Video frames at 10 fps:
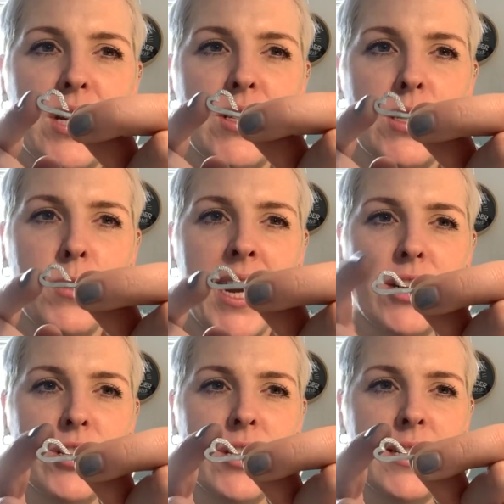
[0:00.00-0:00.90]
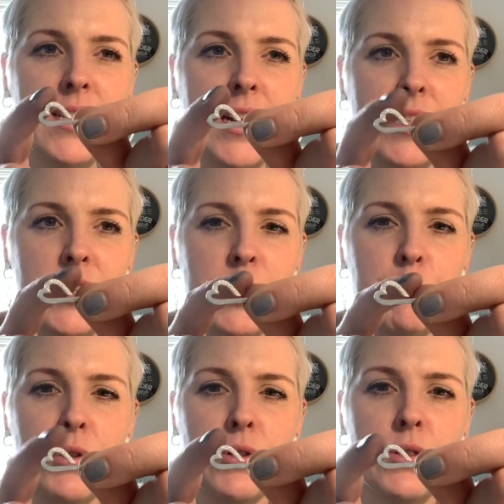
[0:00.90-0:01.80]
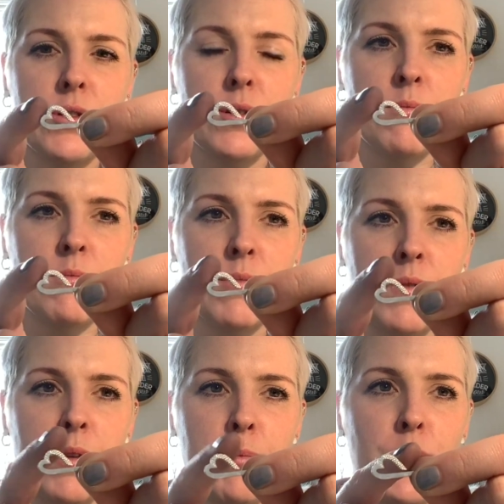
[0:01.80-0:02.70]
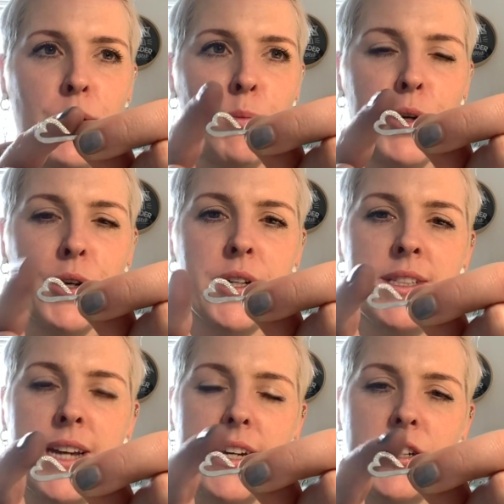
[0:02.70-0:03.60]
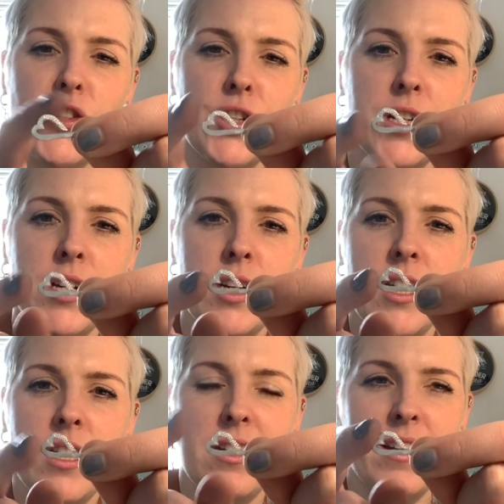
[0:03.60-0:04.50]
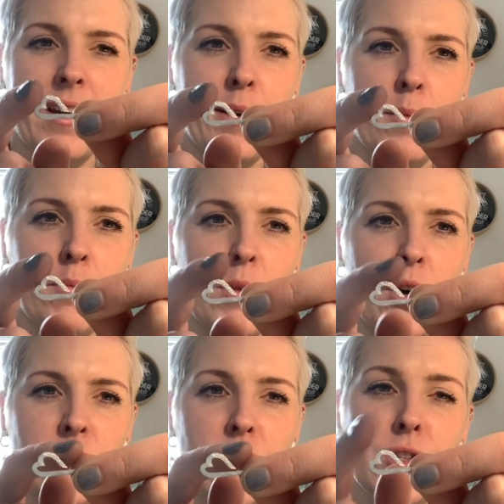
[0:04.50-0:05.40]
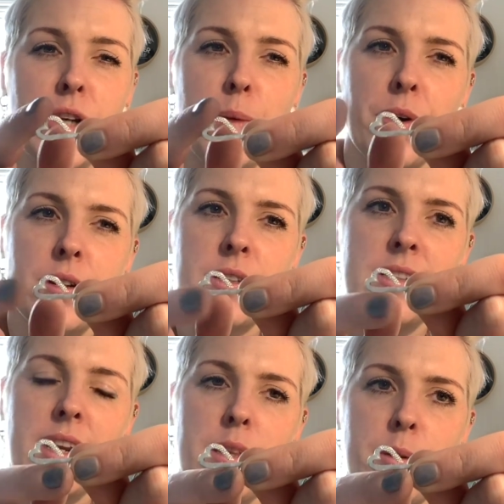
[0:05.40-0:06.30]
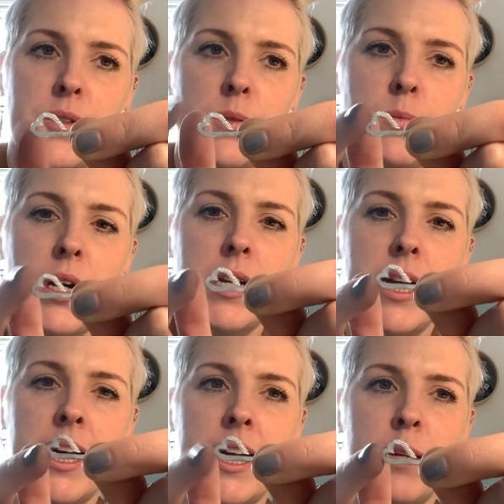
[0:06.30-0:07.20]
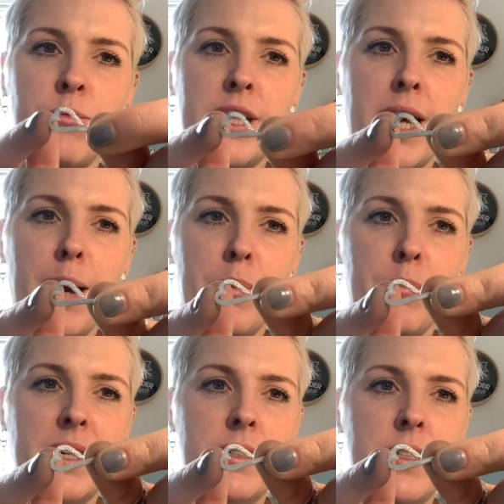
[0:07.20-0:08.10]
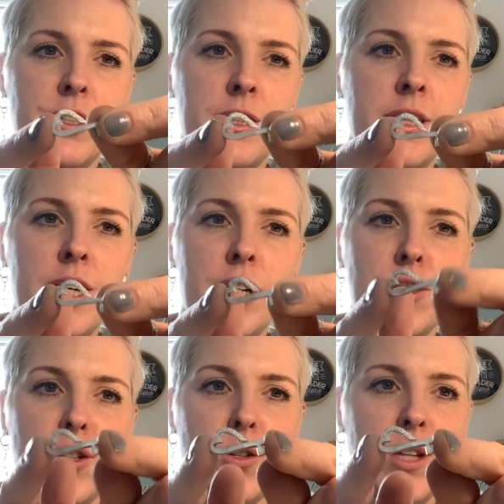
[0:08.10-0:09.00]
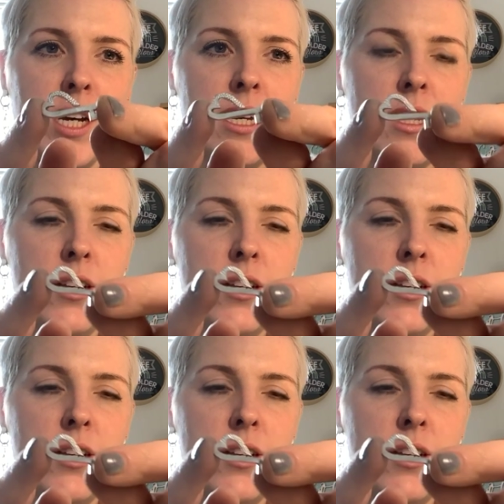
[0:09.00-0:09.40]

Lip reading: So I actually decided to put some of the ball burr texture onto the top one instead of the bottom one, and I'm really happy decision to do that.